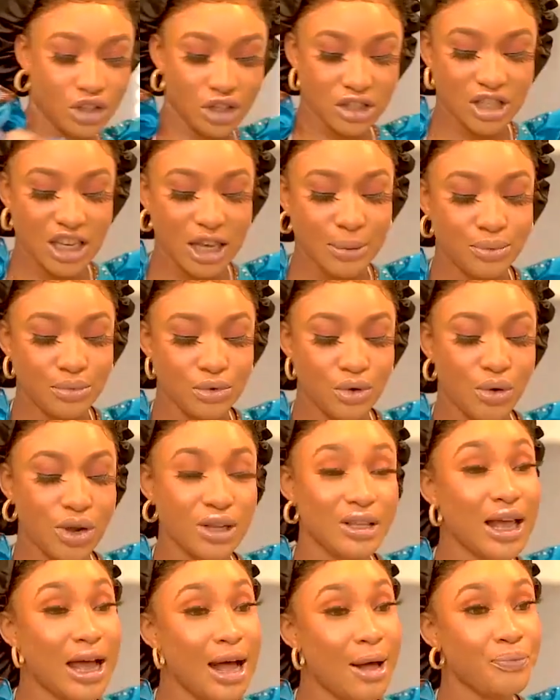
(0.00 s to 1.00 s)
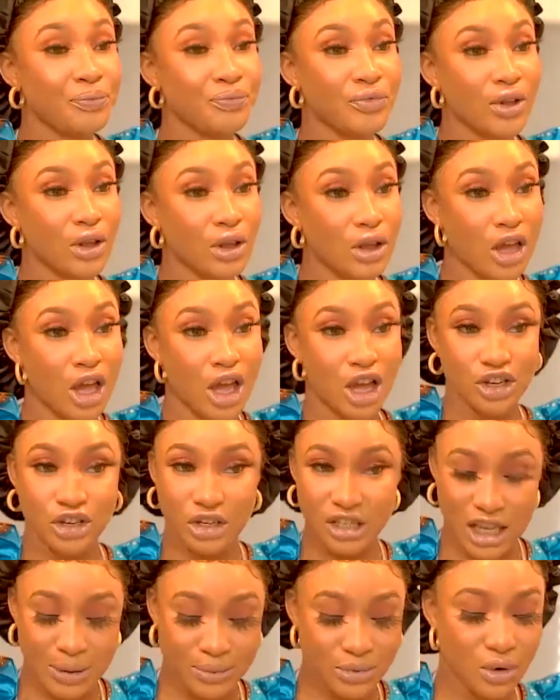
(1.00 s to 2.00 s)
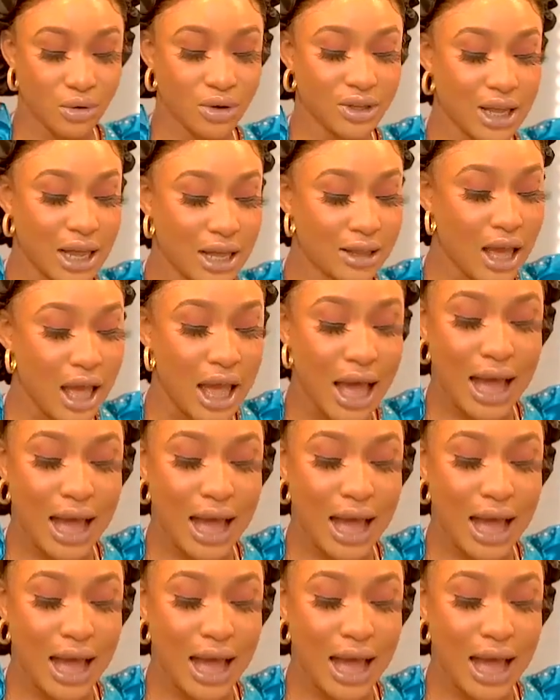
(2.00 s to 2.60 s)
just keep doing that. You just keep doing that,